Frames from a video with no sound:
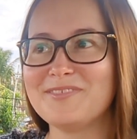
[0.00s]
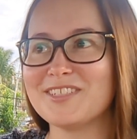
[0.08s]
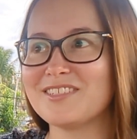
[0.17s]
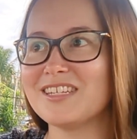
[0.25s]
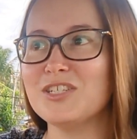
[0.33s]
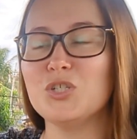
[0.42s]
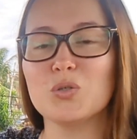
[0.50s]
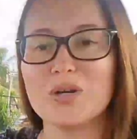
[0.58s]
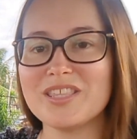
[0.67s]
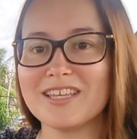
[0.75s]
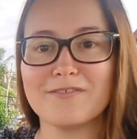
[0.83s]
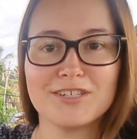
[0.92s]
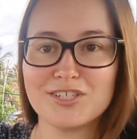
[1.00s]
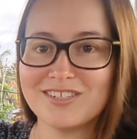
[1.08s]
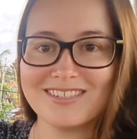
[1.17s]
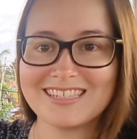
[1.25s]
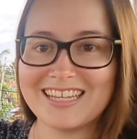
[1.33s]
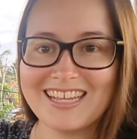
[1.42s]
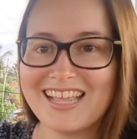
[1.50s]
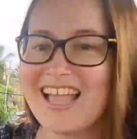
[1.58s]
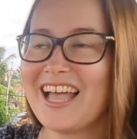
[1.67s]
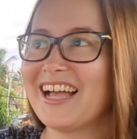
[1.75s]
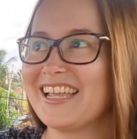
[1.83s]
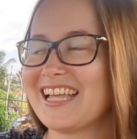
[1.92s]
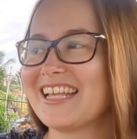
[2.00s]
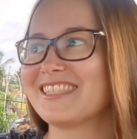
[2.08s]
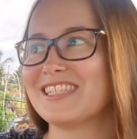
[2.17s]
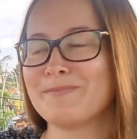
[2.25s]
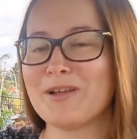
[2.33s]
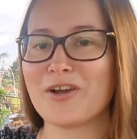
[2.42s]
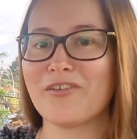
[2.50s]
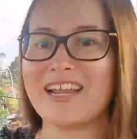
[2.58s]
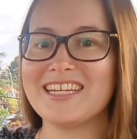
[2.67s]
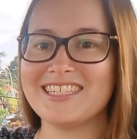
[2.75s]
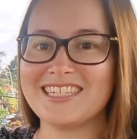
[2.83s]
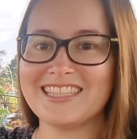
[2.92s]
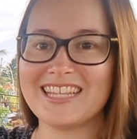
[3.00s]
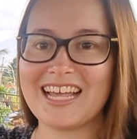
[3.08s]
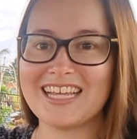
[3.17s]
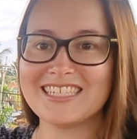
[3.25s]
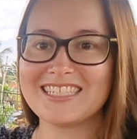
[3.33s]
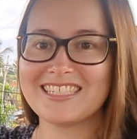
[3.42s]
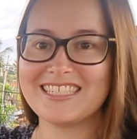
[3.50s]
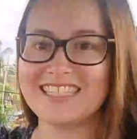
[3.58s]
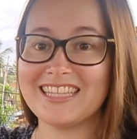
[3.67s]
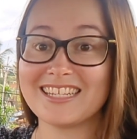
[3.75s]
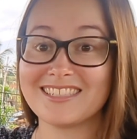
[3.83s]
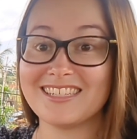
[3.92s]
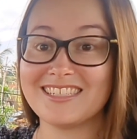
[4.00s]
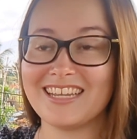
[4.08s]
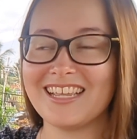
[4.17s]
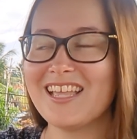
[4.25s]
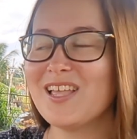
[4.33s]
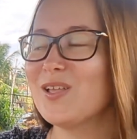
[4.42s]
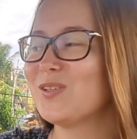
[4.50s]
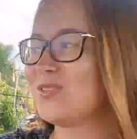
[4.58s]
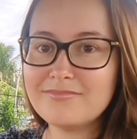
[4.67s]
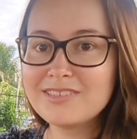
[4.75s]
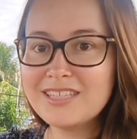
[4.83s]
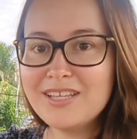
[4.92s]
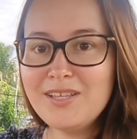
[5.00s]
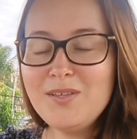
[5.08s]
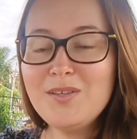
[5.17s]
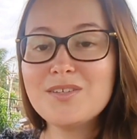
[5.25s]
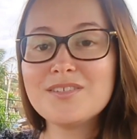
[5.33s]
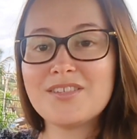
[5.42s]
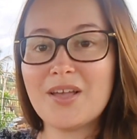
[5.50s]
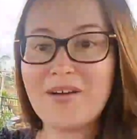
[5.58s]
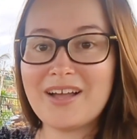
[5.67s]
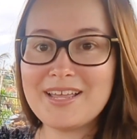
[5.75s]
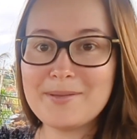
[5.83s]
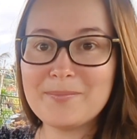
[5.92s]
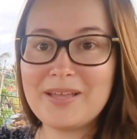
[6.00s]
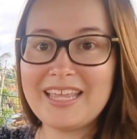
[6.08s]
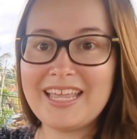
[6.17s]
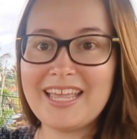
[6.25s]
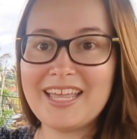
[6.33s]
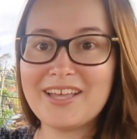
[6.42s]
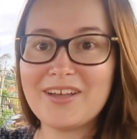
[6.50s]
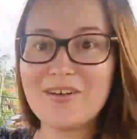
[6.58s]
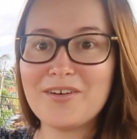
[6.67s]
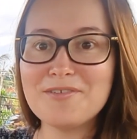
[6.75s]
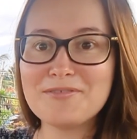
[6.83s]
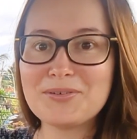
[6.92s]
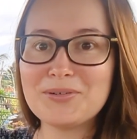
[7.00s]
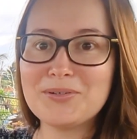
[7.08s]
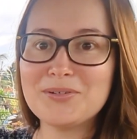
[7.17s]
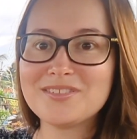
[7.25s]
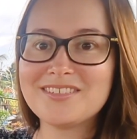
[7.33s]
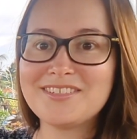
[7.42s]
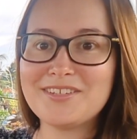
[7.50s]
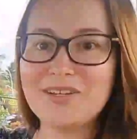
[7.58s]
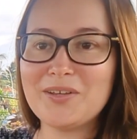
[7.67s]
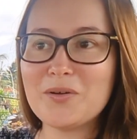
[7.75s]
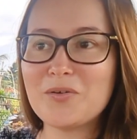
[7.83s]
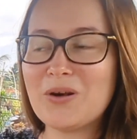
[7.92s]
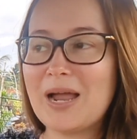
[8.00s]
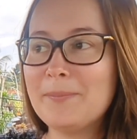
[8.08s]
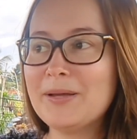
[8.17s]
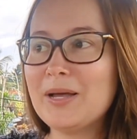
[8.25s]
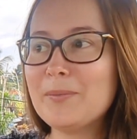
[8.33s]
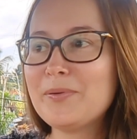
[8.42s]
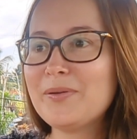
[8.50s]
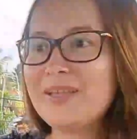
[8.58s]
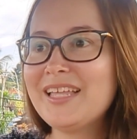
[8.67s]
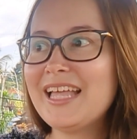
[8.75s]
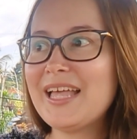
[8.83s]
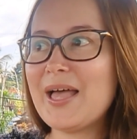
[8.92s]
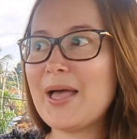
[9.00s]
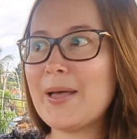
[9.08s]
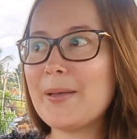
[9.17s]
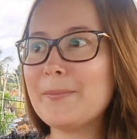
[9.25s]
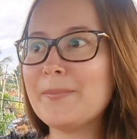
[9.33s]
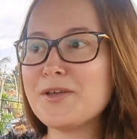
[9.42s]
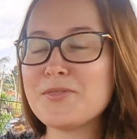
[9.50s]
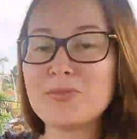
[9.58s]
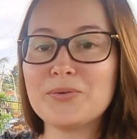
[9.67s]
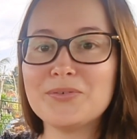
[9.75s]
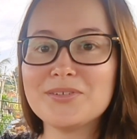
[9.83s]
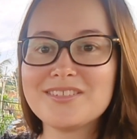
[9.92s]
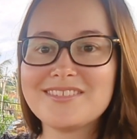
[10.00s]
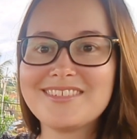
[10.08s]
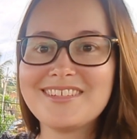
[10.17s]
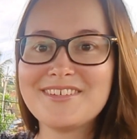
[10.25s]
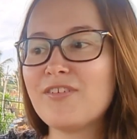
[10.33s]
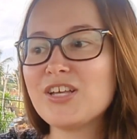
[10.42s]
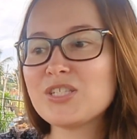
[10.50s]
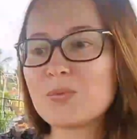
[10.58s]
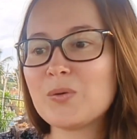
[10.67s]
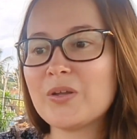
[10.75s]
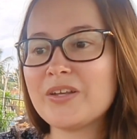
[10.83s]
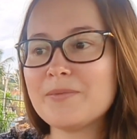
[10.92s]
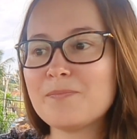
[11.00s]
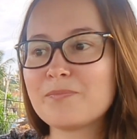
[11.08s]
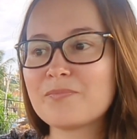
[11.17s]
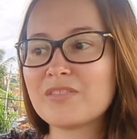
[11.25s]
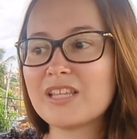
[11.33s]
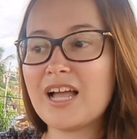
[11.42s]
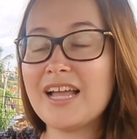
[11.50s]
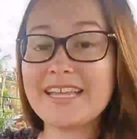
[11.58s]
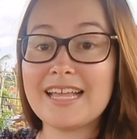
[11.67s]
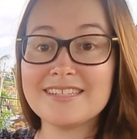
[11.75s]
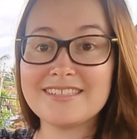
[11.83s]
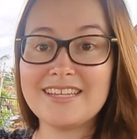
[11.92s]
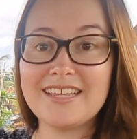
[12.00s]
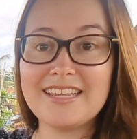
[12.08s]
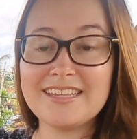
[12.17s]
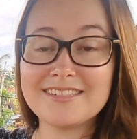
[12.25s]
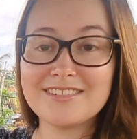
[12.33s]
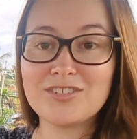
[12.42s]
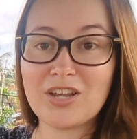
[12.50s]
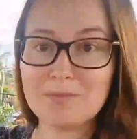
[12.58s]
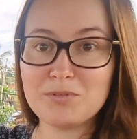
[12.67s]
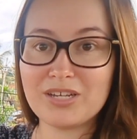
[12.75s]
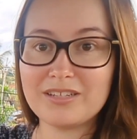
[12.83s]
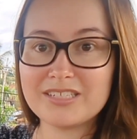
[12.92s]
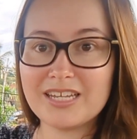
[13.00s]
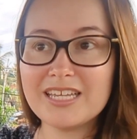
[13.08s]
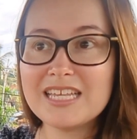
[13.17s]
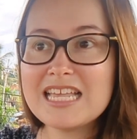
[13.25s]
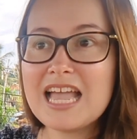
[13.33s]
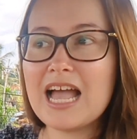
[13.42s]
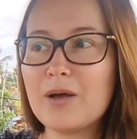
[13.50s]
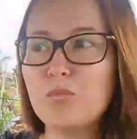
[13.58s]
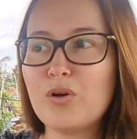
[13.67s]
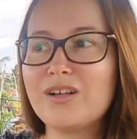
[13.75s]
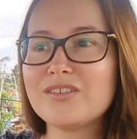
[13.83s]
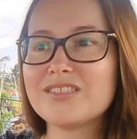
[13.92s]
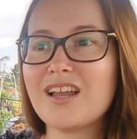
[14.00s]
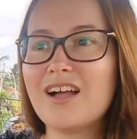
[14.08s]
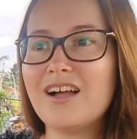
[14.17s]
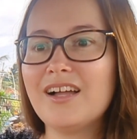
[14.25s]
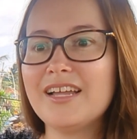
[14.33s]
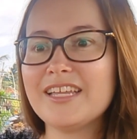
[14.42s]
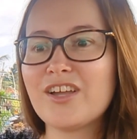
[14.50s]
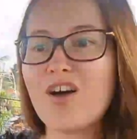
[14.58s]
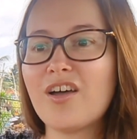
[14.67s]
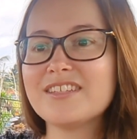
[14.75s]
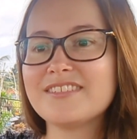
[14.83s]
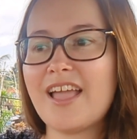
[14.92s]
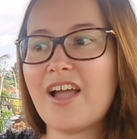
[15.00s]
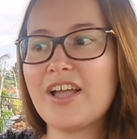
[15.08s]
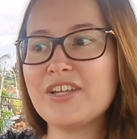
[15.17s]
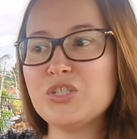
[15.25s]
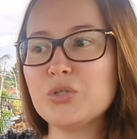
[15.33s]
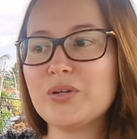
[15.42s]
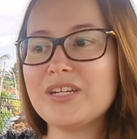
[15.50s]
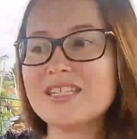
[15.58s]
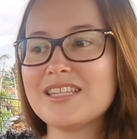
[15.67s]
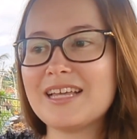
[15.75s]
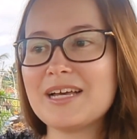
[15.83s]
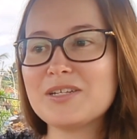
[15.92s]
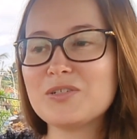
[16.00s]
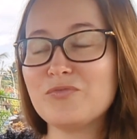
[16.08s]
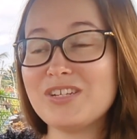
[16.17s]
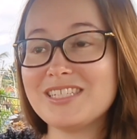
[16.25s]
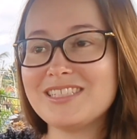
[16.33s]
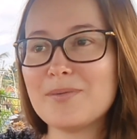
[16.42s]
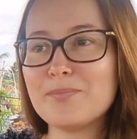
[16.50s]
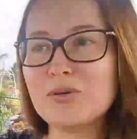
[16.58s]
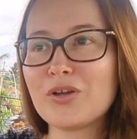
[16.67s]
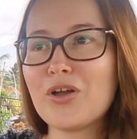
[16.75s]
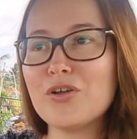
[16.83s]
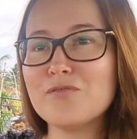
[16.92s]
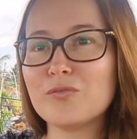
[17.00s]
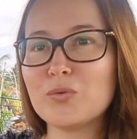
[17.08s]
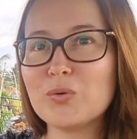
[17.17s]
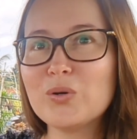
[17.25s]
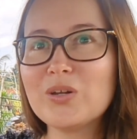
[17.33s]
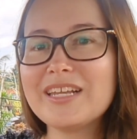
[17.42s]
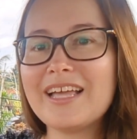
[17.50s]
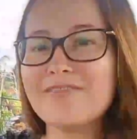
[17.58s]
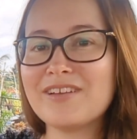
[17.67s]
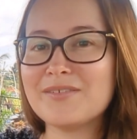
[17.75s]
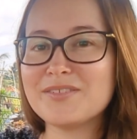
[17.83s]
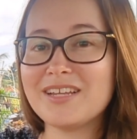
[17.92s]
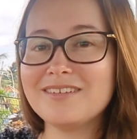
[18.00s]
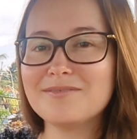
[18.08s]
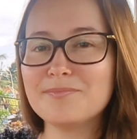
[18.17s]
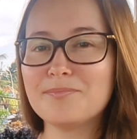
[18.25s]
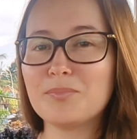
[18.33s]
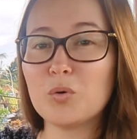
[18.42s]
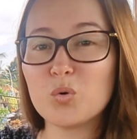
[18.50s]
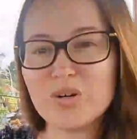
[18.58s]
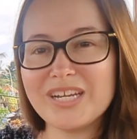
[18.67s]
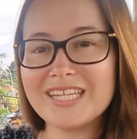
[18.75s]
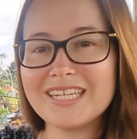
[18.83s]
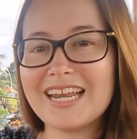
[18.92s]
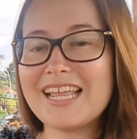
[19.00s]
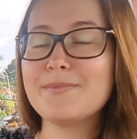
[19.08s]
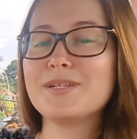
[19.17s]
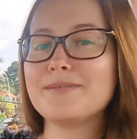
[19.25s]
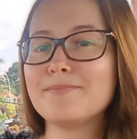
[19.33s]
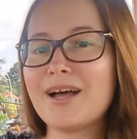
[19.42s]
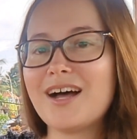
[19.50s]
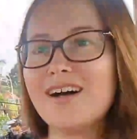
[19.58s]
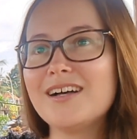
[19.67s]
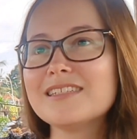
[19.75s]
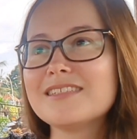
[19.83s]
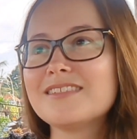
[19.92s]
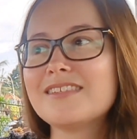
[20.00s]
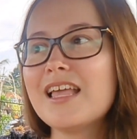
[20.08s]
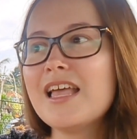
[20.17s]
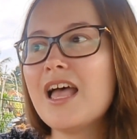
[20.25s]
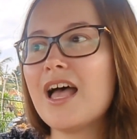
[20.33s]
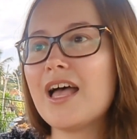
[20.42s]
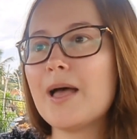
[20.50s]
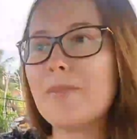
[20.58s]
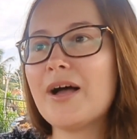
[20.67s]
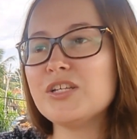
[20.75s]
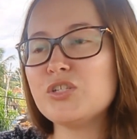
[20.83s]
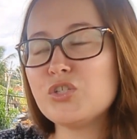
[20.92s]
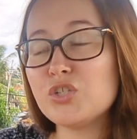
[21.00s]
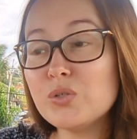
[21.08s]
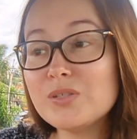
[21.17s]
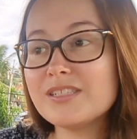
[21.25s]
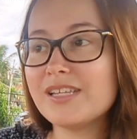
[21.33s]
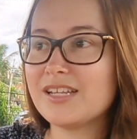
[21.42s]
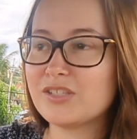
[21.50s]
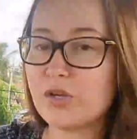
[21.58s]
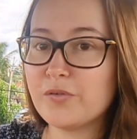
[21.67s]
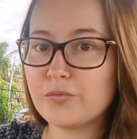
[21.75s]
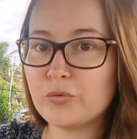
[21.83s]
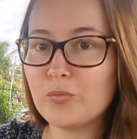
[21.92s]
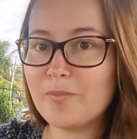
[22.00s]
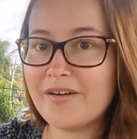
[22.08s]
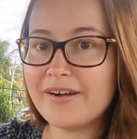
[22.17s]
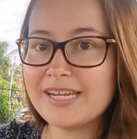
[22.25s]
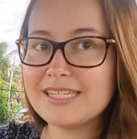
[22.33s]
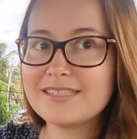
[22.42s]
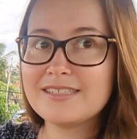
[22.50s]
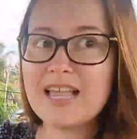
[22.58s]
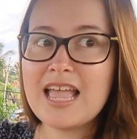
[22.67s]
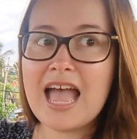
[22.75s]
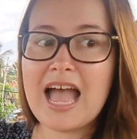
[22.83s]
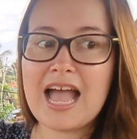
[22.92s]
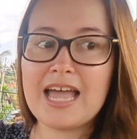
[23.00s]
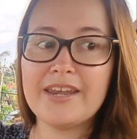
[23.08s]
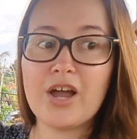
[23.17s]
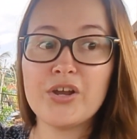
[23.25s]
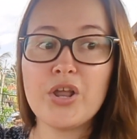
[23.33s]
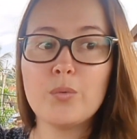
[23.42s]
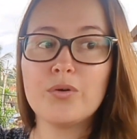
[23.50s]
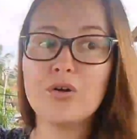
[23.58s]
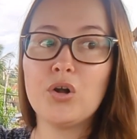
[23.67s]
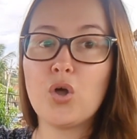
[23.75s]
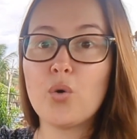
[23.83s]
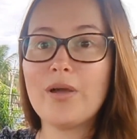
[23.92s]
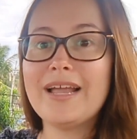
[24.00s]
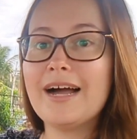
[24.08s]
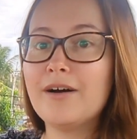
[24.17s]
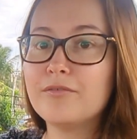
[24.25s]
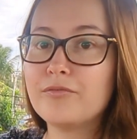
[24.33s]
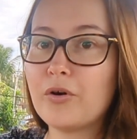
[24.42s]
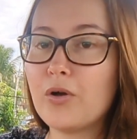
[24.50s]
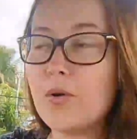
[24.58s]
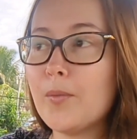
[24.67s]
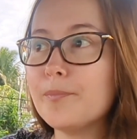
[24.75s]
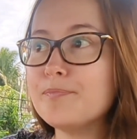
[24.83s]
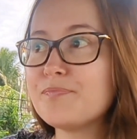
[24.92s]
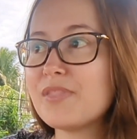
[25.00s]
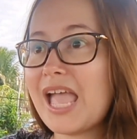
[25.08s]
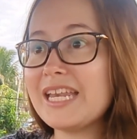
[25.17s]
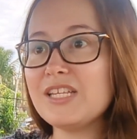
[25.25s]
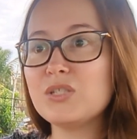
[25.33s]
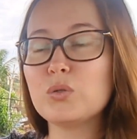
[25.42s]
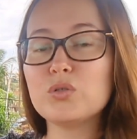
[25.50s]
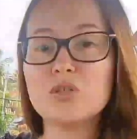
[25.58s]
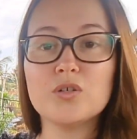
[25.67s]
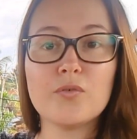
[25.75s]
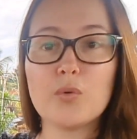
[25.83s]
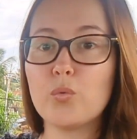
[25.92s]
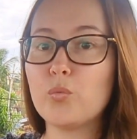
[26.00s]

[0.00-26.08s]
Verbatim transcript: just enjoy the efficiency, I guess, that's been created in that in that city. So I am here, of course, to wrap up um, my thoughts. The first one, I guess, is Time Shelter. And whilst I can't say I enjoyed that reading that book overall, I found it boring and laboured in parts, um, I do see its overall merits. And I know we're a long way out from any sort of